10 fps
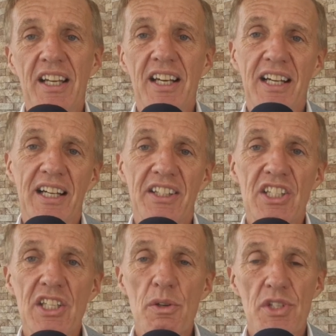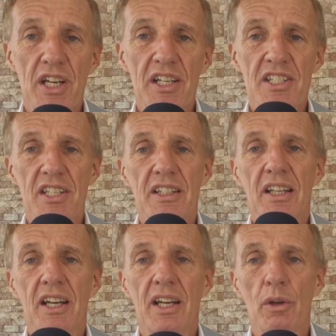and the new site
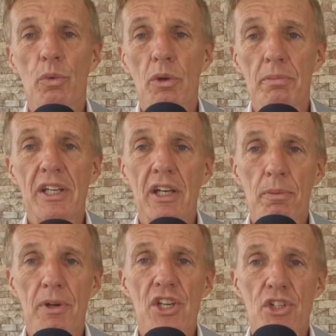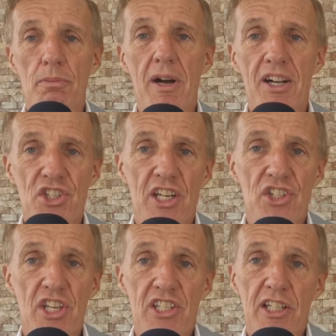will be operational March
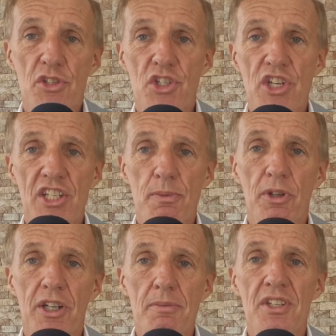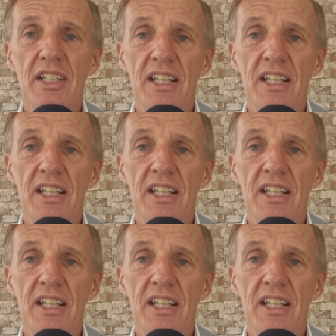next year. It's close to transport hubs